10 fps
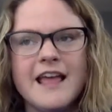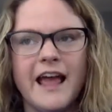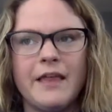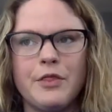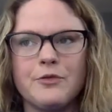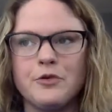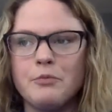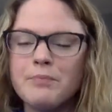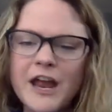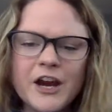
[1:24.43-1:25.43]
and threw
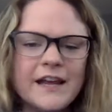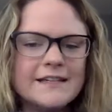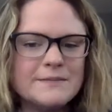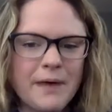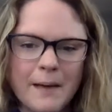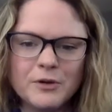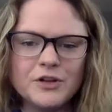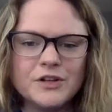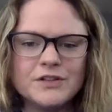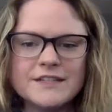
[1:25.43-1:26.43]
berries,
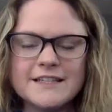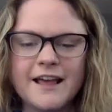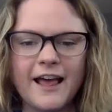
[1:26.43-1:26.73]
pebbles,